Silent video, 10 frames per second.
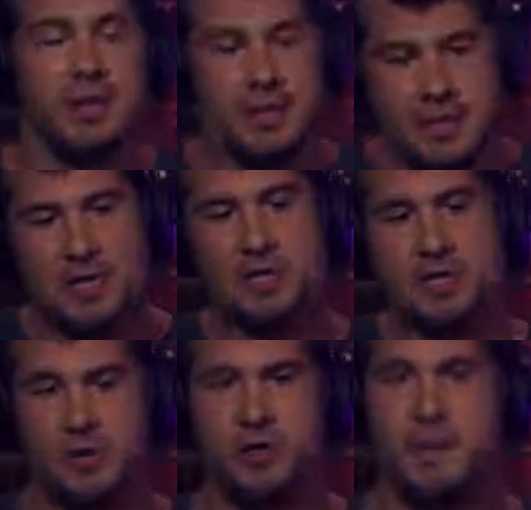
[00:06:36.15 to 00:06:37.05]
Let's get to
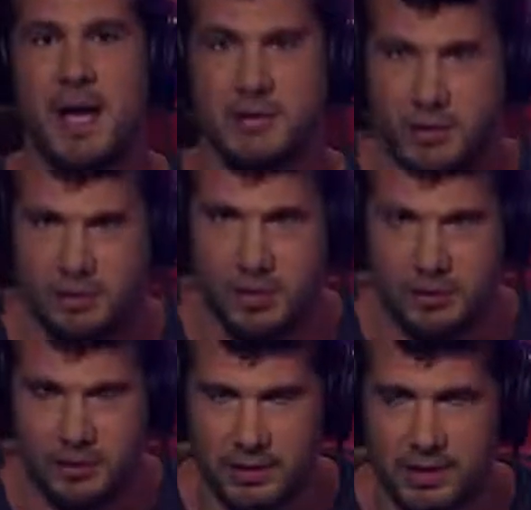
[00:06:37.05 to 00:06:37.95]
some of the drawbacks
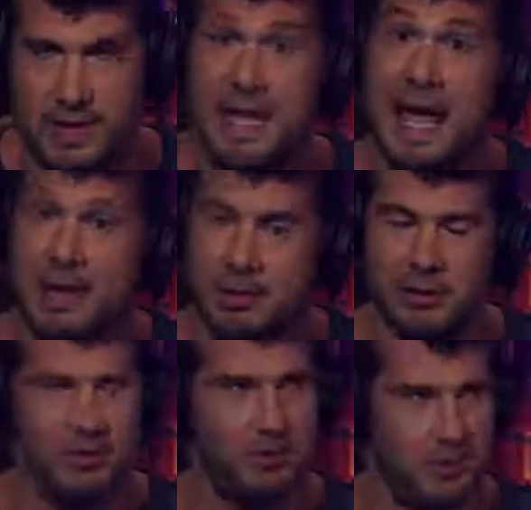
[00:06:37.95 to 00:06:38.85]
with
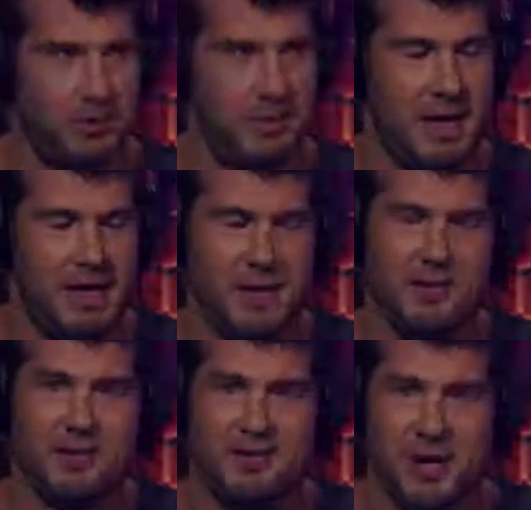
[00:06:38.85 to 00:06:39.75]
cannabis. Some people get mad that I even say